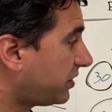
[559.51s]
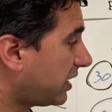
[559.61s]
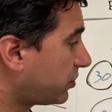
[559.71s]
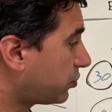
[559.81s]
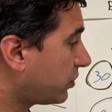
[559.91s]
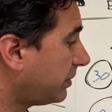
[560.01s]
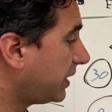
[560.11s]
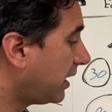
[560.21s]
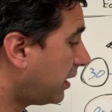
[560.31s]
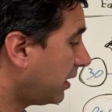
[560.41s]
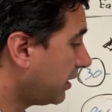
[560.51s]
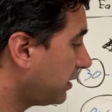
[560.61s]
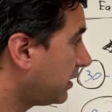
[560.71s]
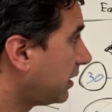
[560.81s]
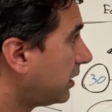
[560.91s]
extremely hard
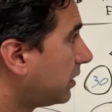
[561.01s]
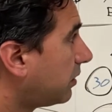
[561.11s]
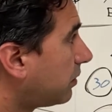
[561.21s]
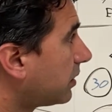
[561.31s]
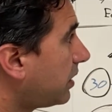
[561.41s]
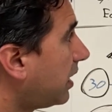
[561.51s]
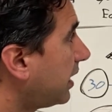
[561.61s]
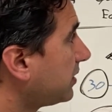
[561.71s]
or not.